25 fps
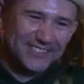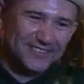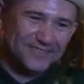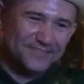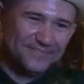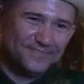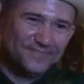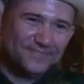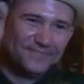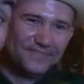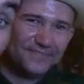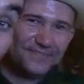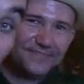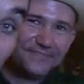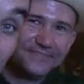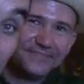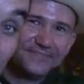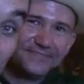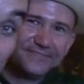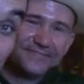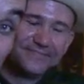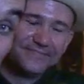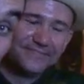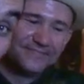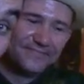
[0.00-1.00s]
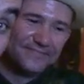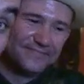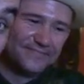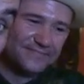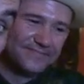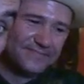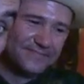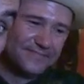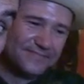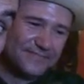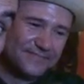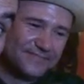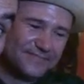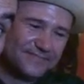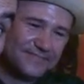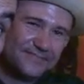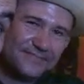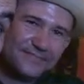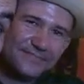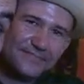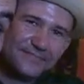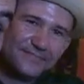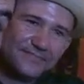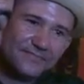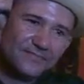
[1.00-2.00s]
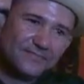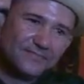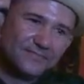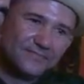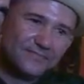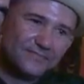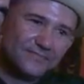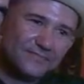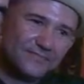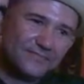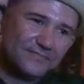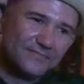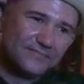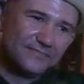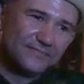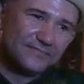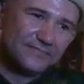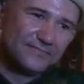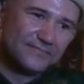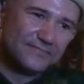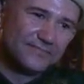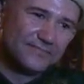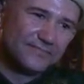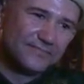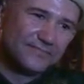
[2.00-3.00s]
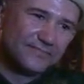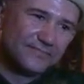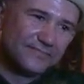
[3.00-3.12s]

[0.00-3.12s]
[no speech]